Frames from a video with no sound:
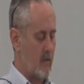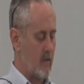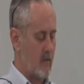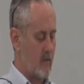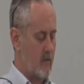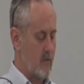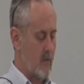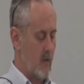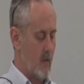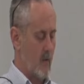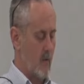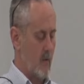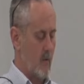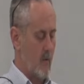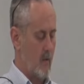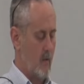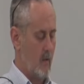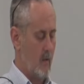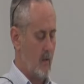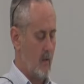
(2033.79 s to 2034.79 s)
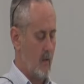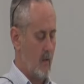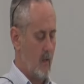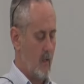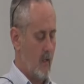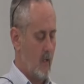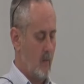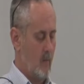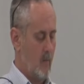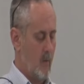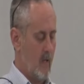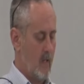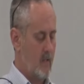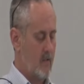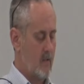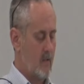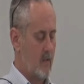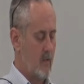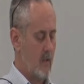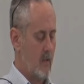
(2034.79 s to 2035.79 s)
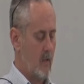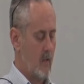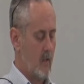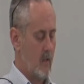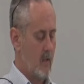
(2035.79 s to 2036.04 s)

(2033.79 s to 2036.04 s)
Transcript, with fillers: soul in which